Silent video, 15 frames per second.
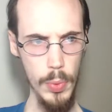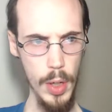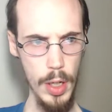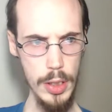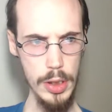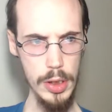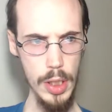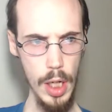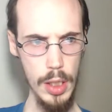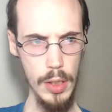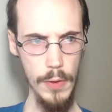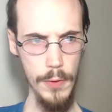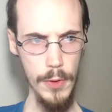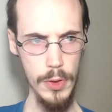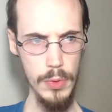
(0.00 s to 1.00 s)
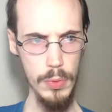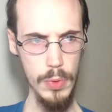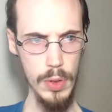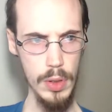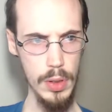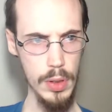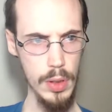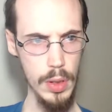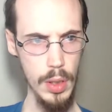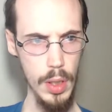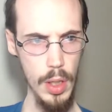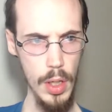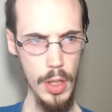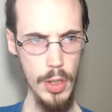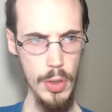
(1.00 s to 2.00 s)
where I shot the first one.
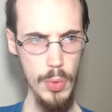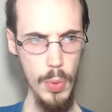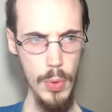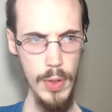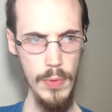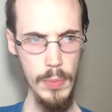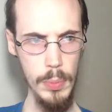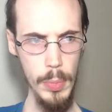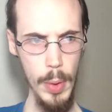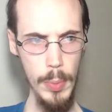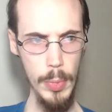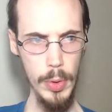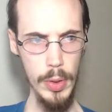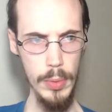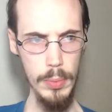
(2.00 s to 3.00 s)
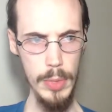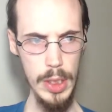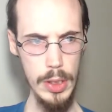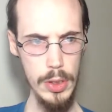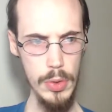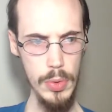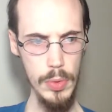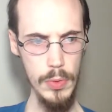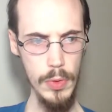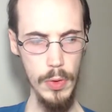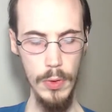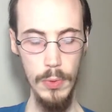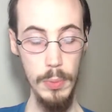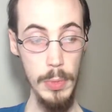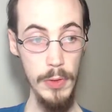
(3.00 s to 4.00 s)
You won't even remember me shooting
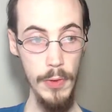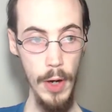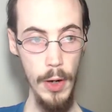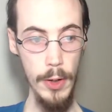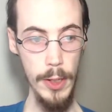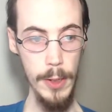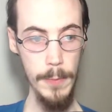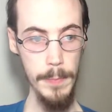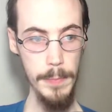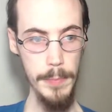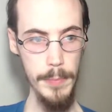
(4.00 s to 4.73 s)
or me firing it.